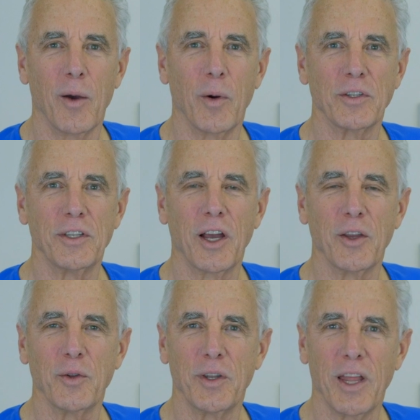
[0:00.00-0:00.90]
I want to
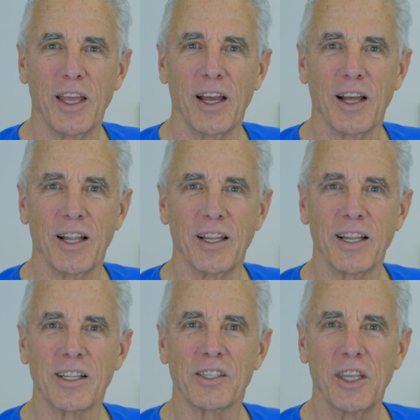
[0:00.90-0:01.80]
tell you today a
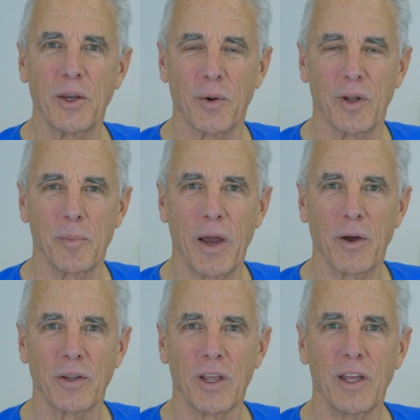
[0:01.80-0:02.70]
little secret
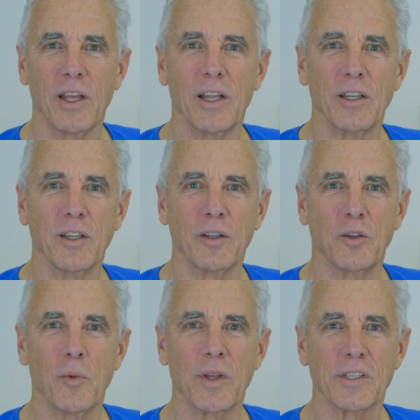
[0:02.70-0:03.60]
about
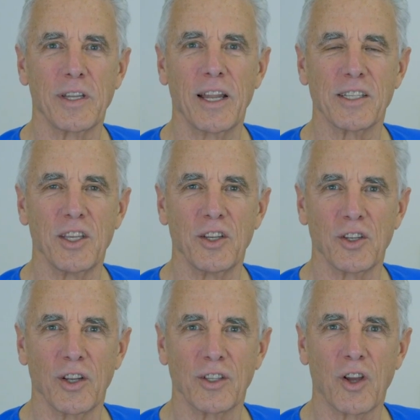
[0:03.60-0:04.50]
tumescent
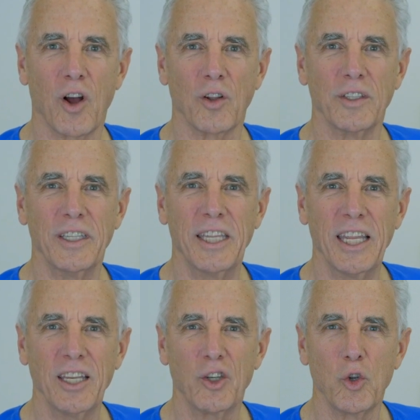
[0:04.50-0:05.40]
anesthesia. It's called
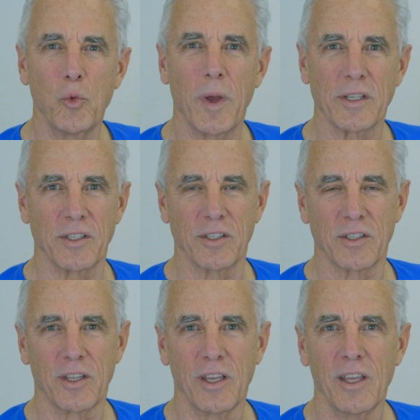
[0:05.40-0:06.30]

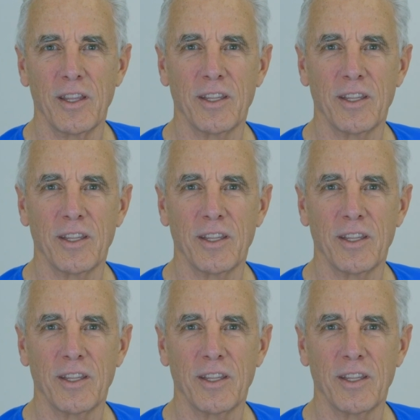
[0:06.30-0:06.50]
detumescence.